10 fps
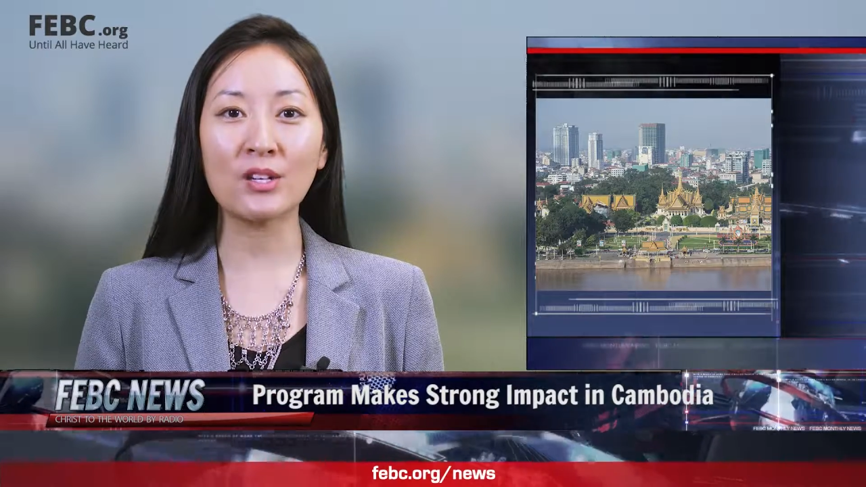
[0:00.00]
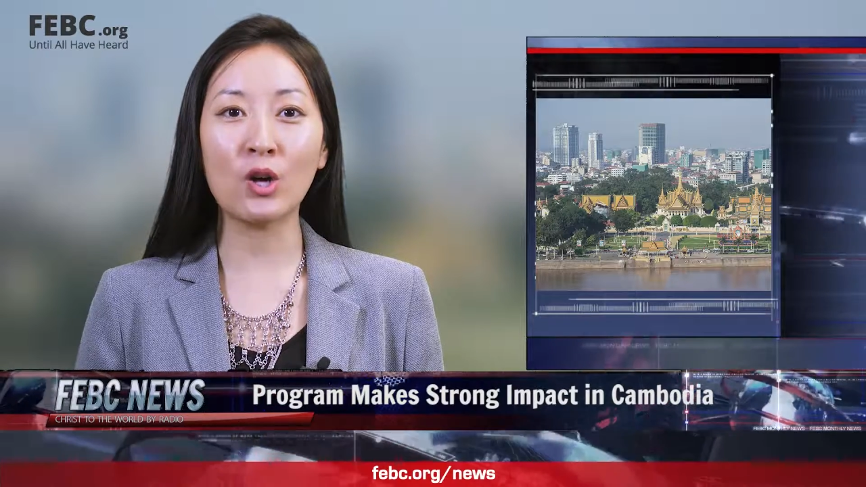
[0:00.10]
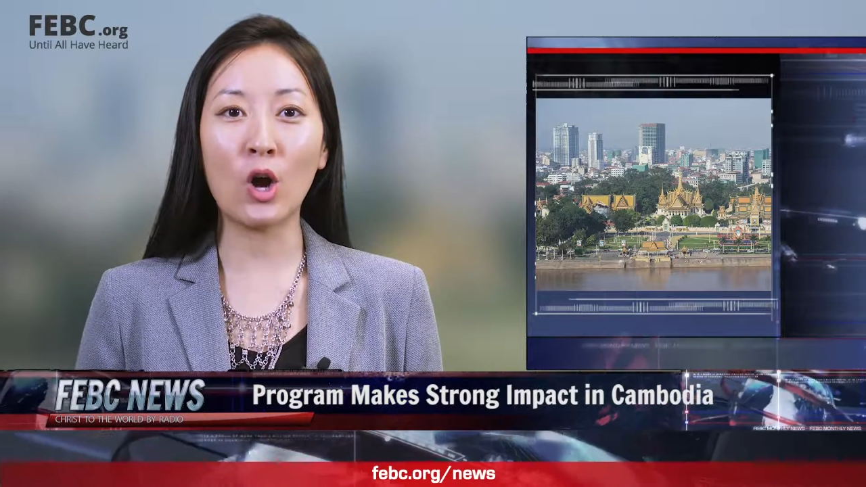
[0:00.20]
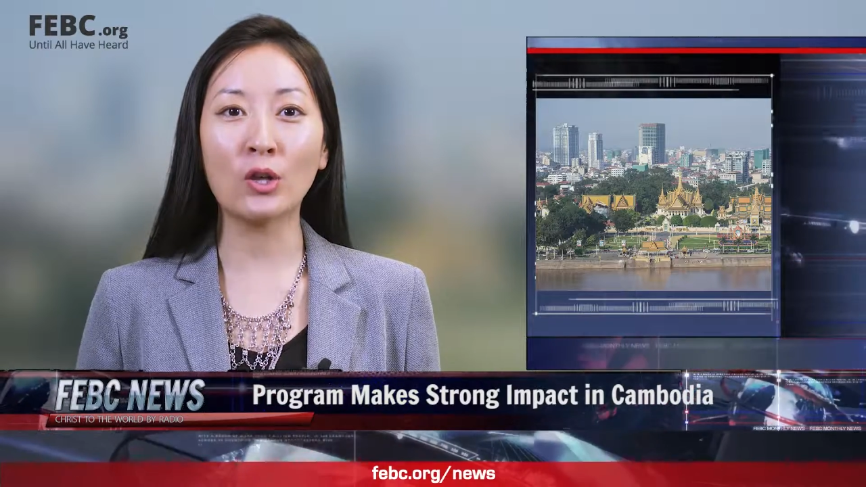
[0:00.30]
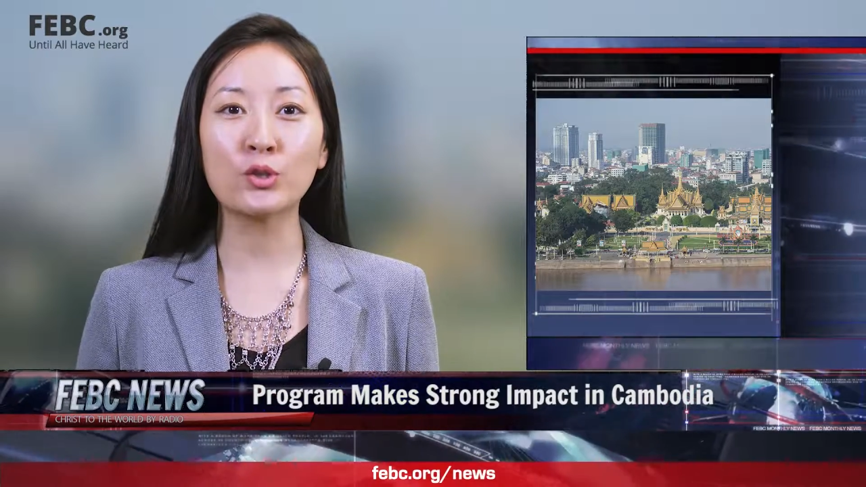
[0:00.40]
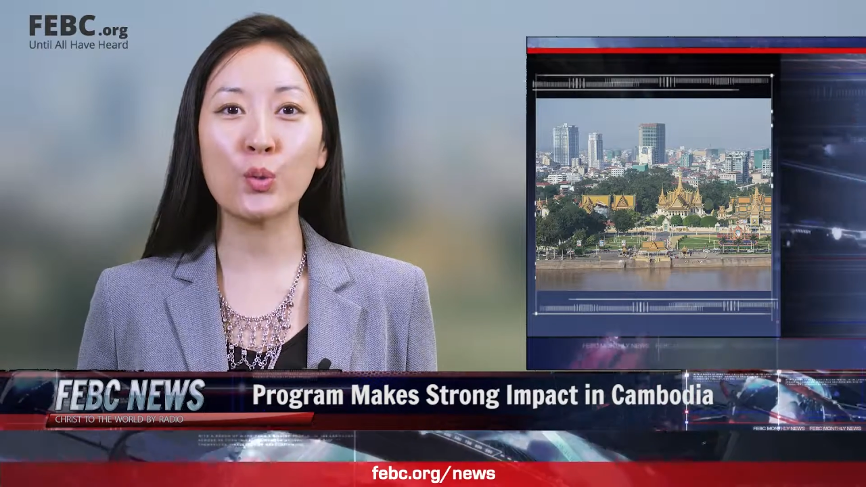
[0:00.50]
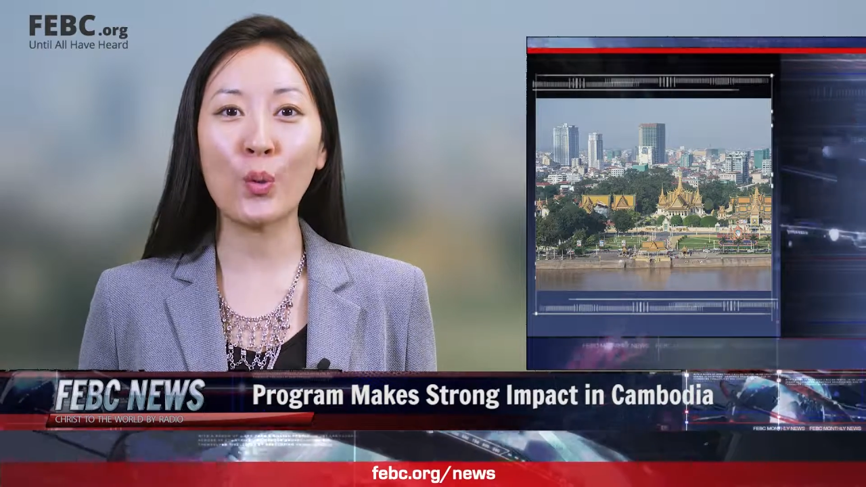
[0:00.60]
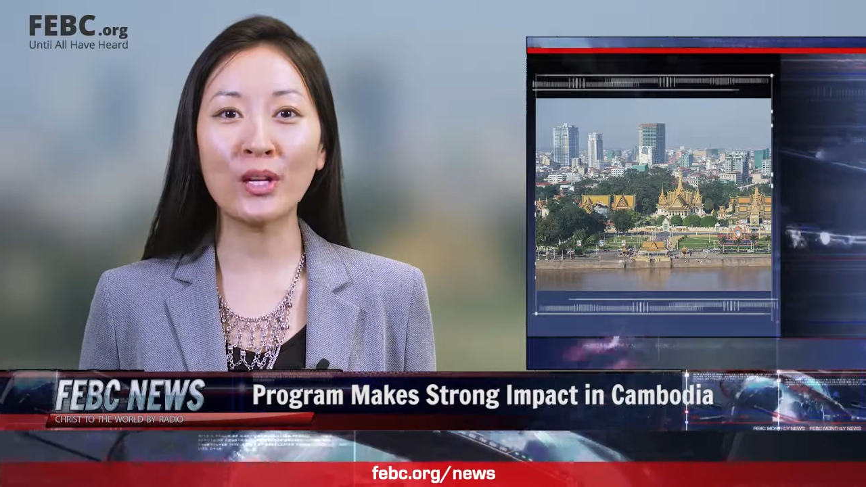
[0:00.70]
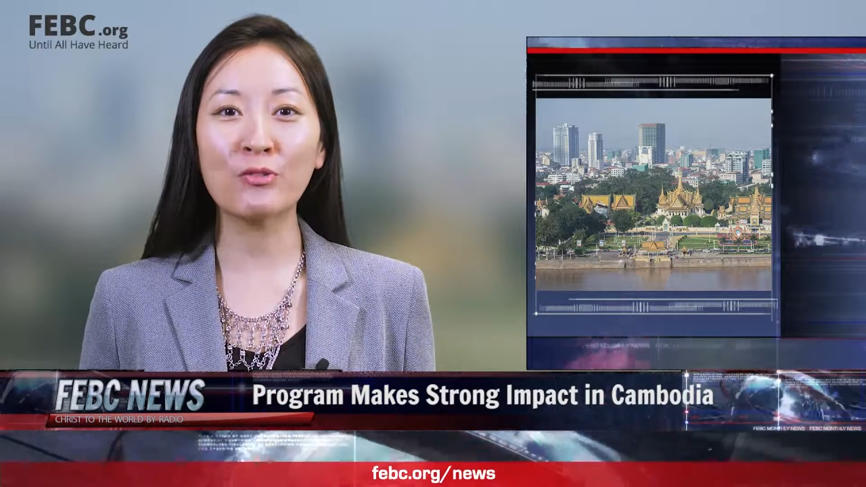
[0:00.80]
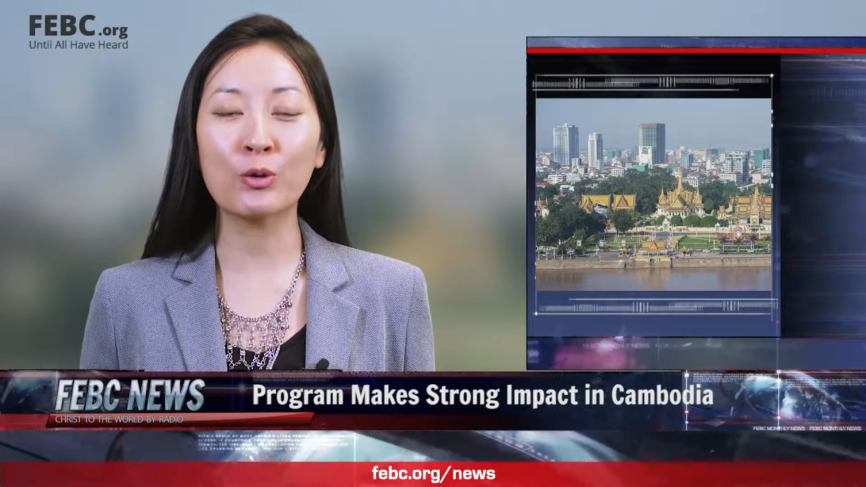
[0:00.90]
in all
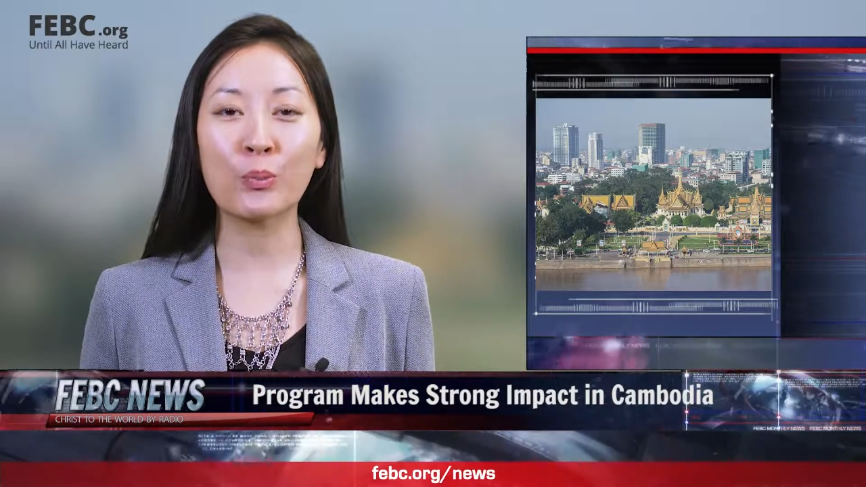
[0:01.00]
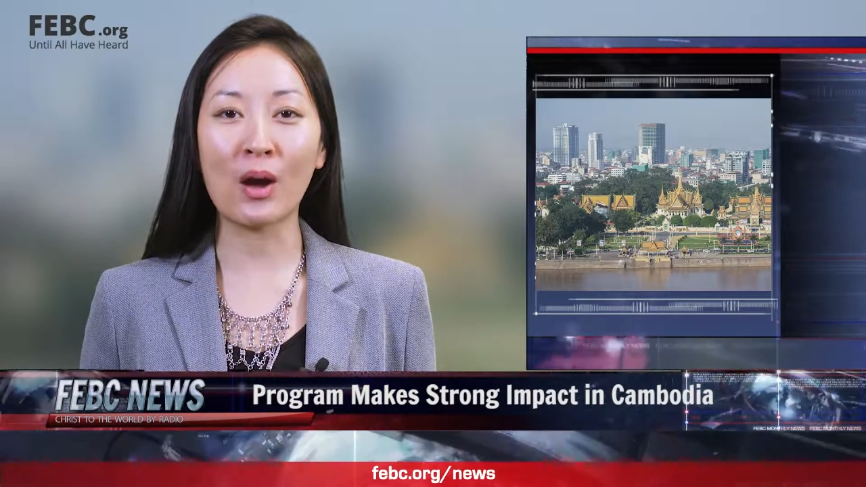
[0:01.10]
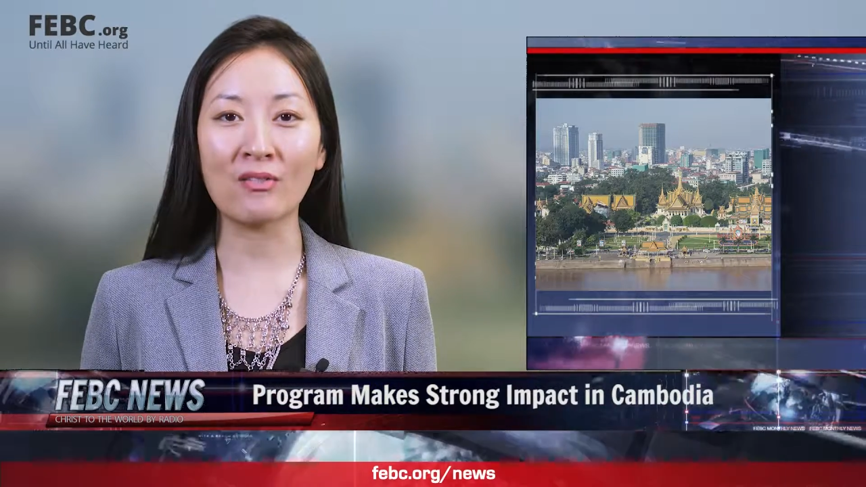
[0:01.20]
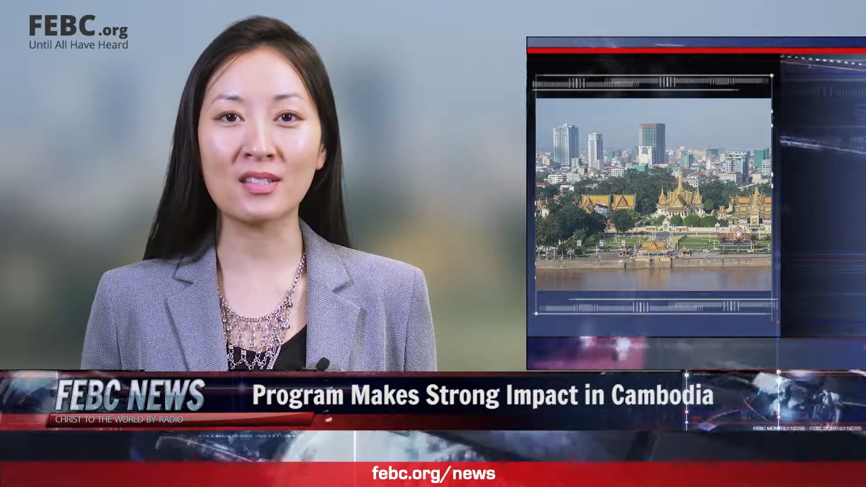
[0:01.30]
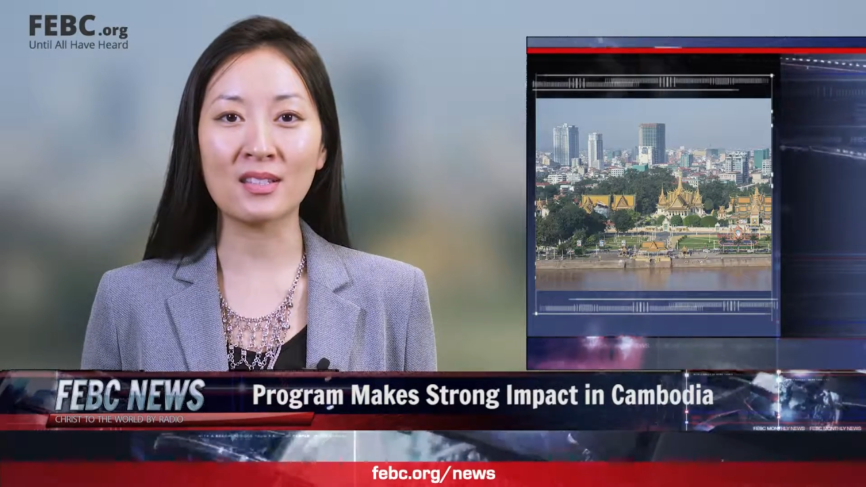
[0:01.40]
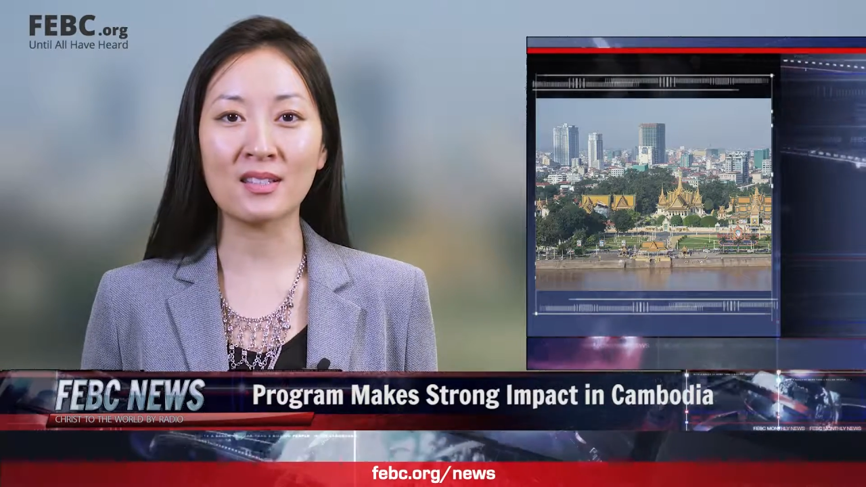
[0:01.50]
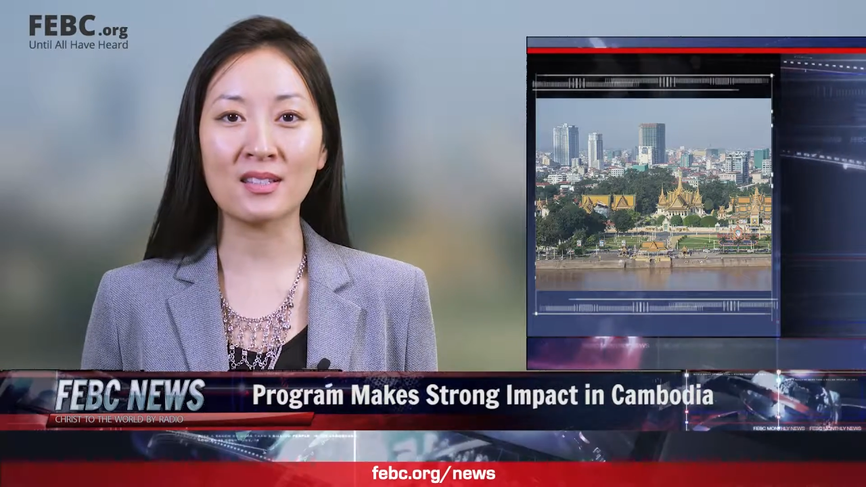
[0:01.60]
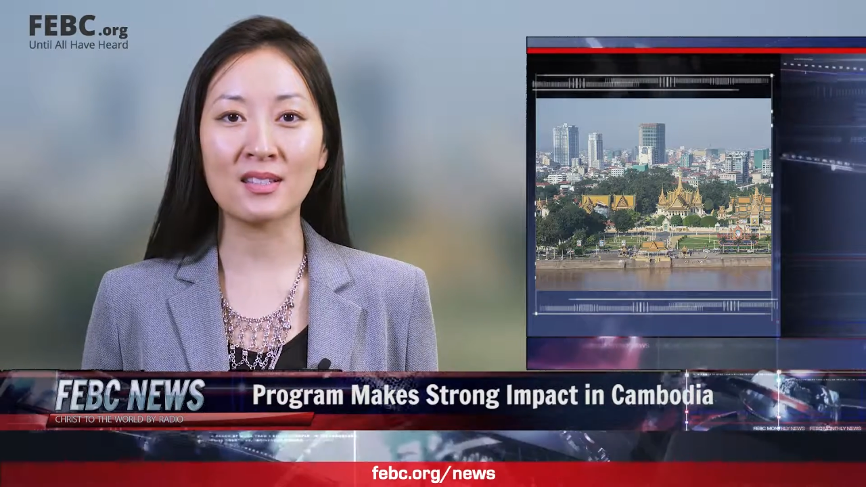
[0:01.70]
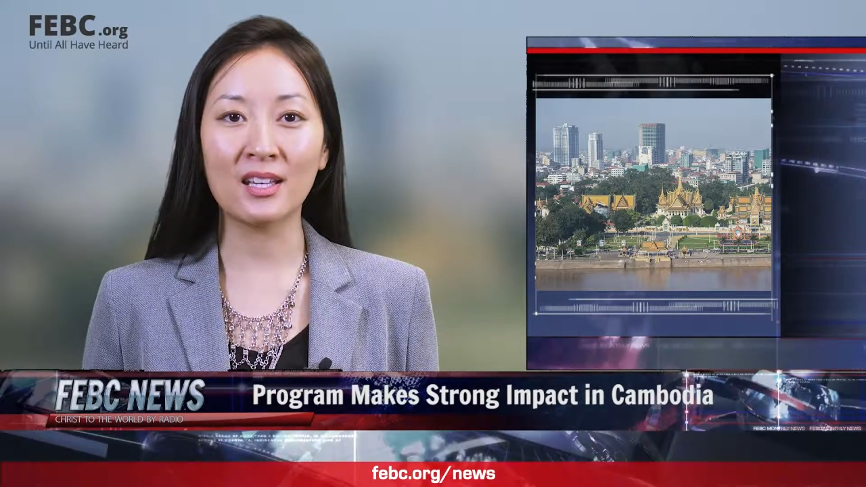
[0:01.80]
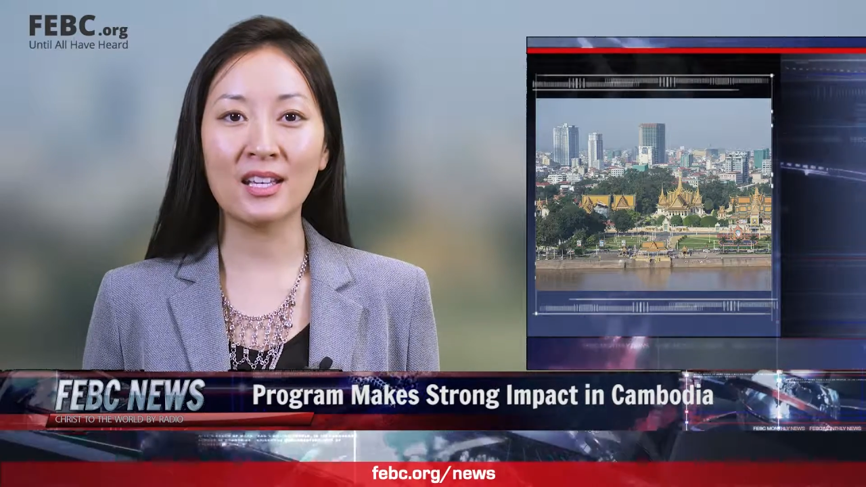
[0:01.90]
24
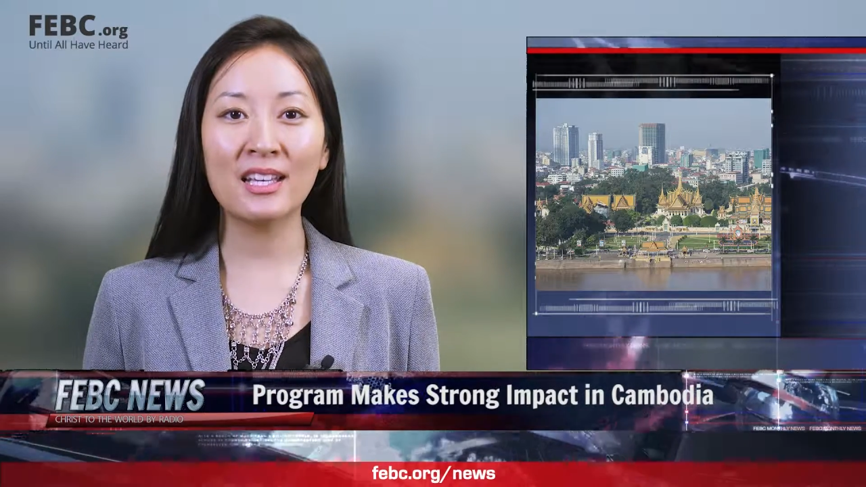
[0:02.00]
provinces.